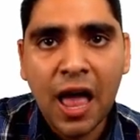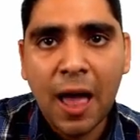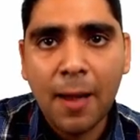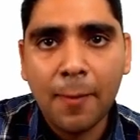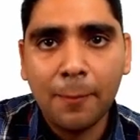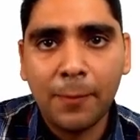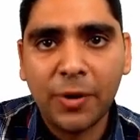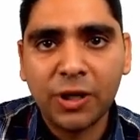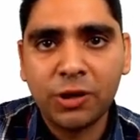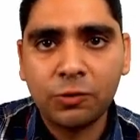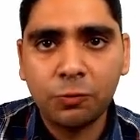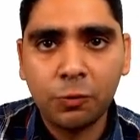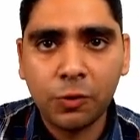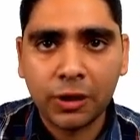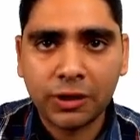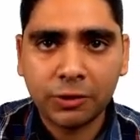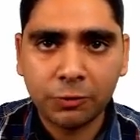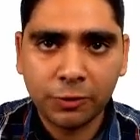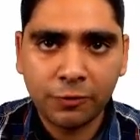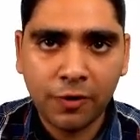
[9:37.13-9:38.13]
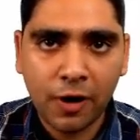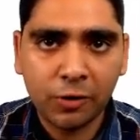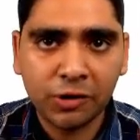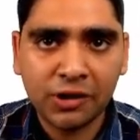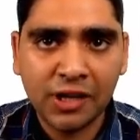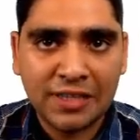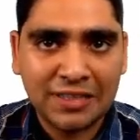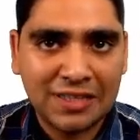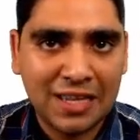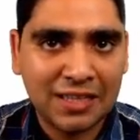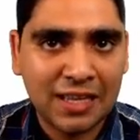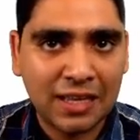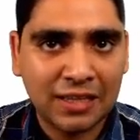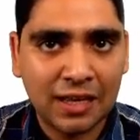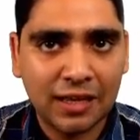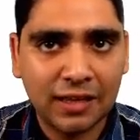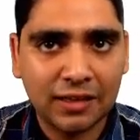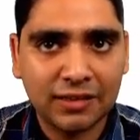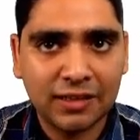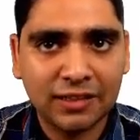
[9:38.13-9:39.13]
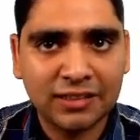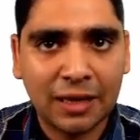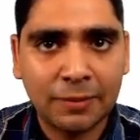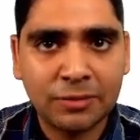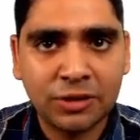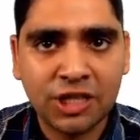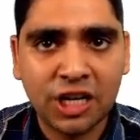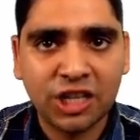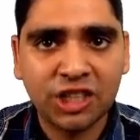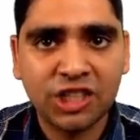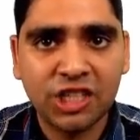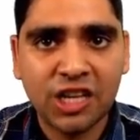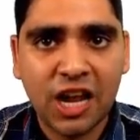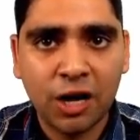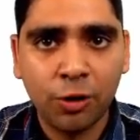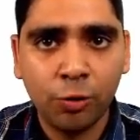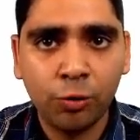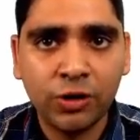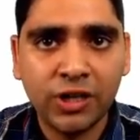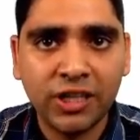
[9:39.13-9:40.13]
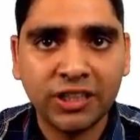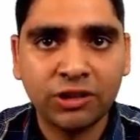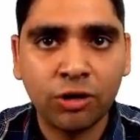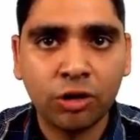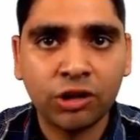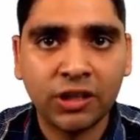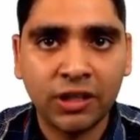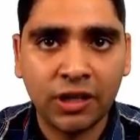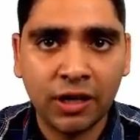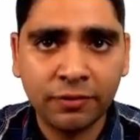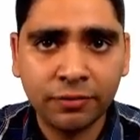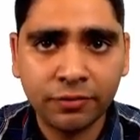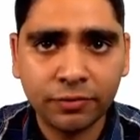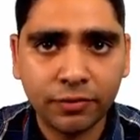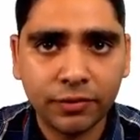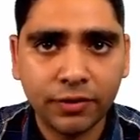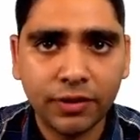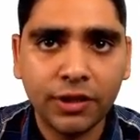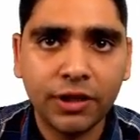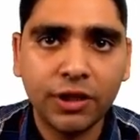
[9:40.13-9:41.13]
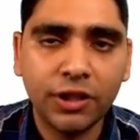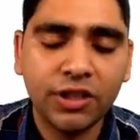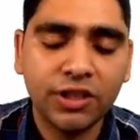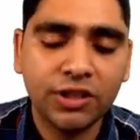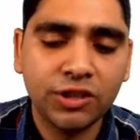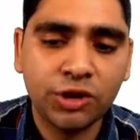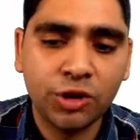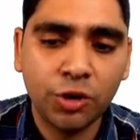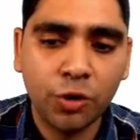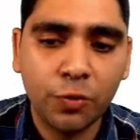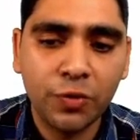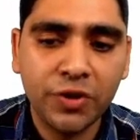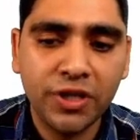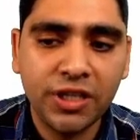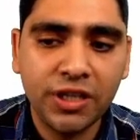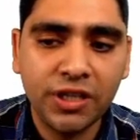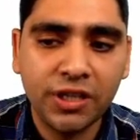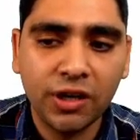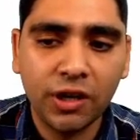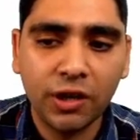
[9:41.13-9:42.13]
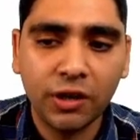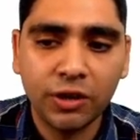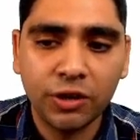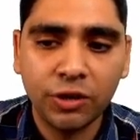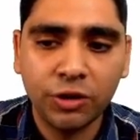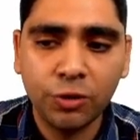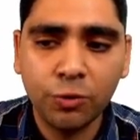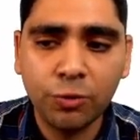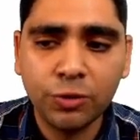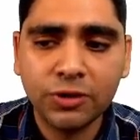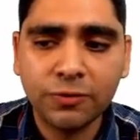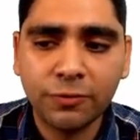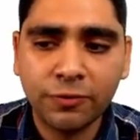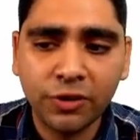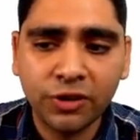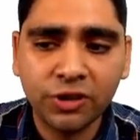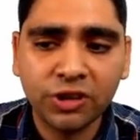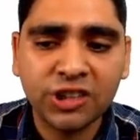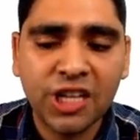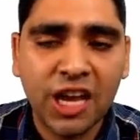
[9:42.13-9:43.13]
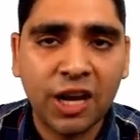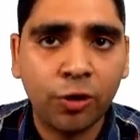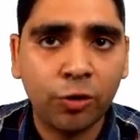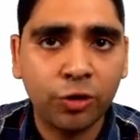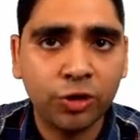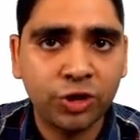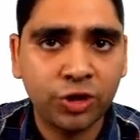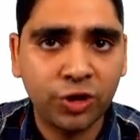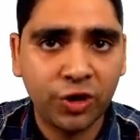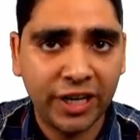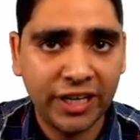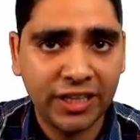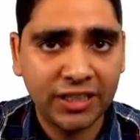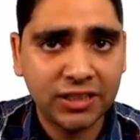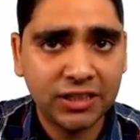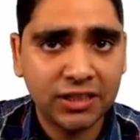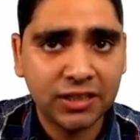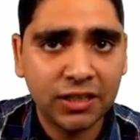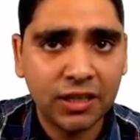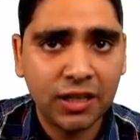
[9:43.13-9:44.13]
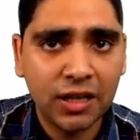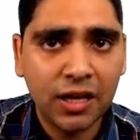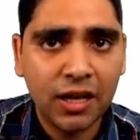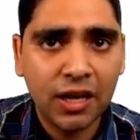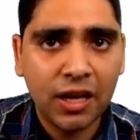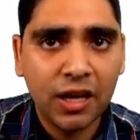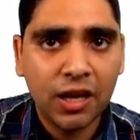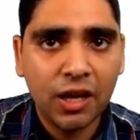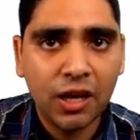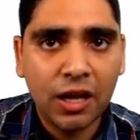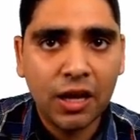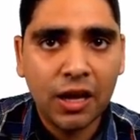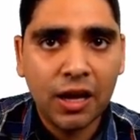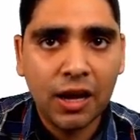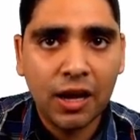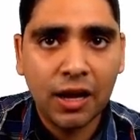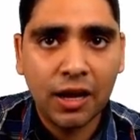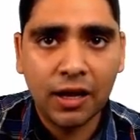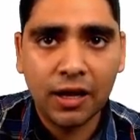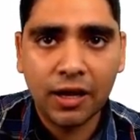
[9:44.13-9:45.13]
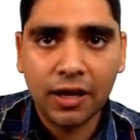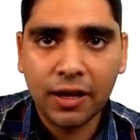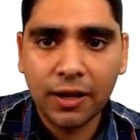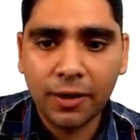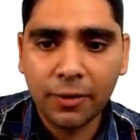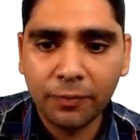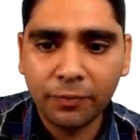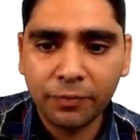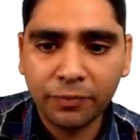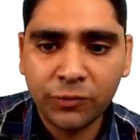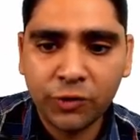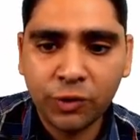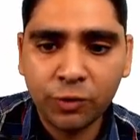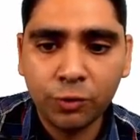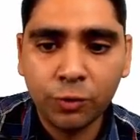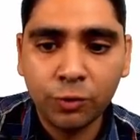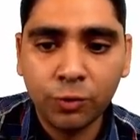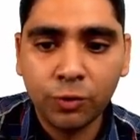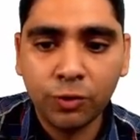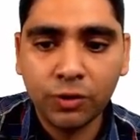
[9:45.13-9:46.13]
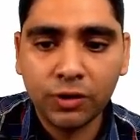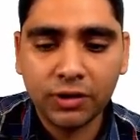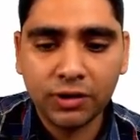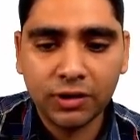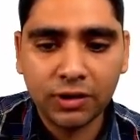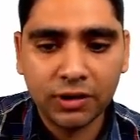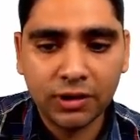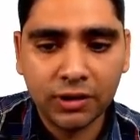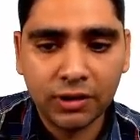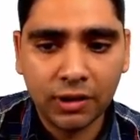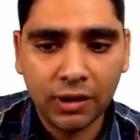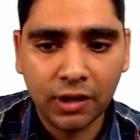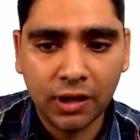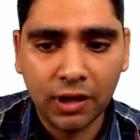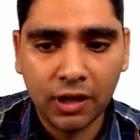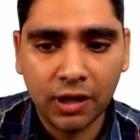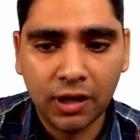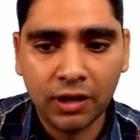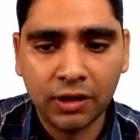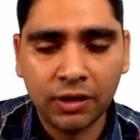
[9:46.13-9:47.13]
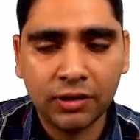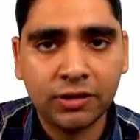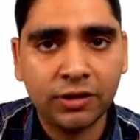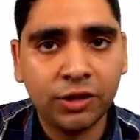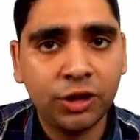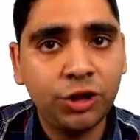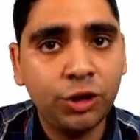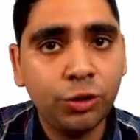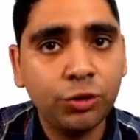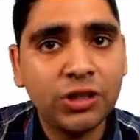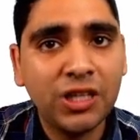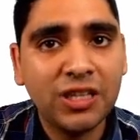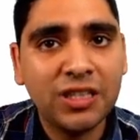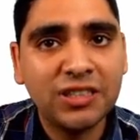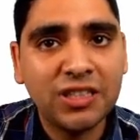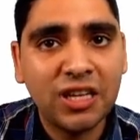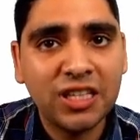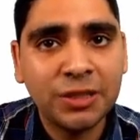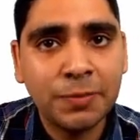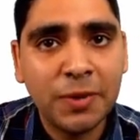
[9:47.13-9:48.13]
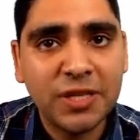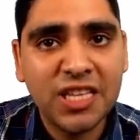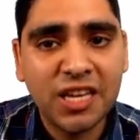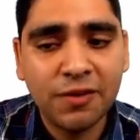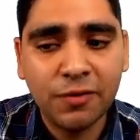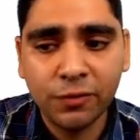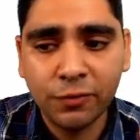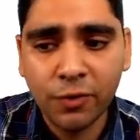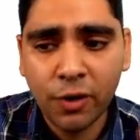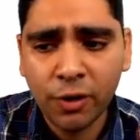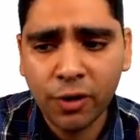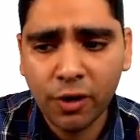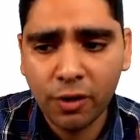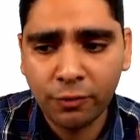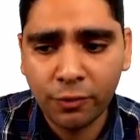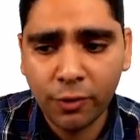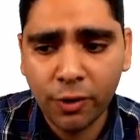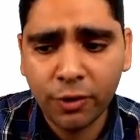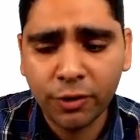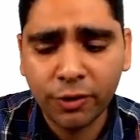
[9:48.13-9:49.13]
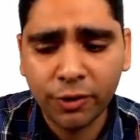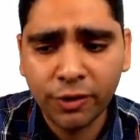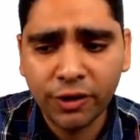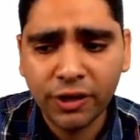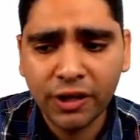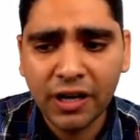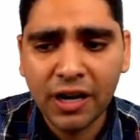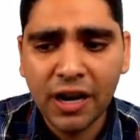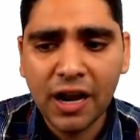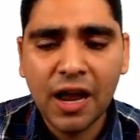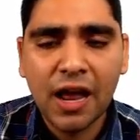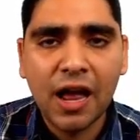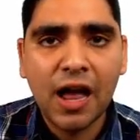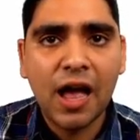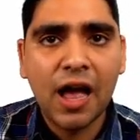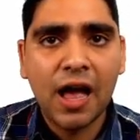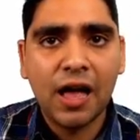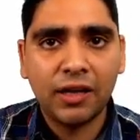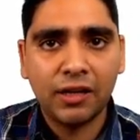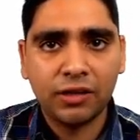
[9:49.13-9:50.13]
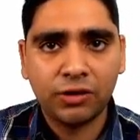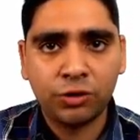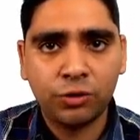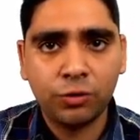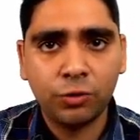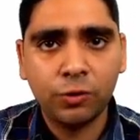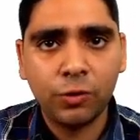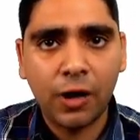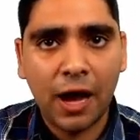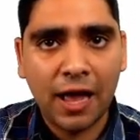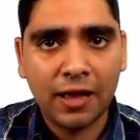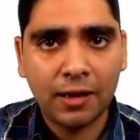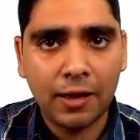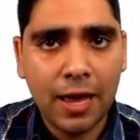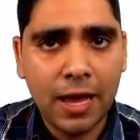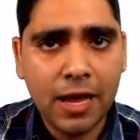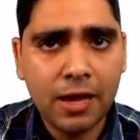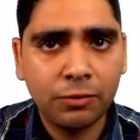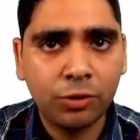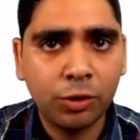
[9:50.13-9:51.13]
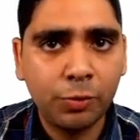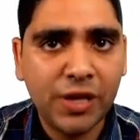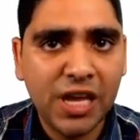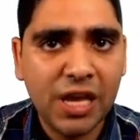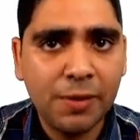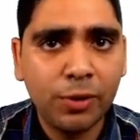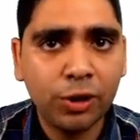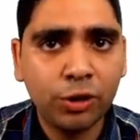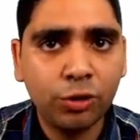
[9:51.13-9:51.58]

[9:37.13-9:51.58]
But what we found is that this abstraction alone is not enough. So we use filters and constraints to reduce the design space even further, to be able to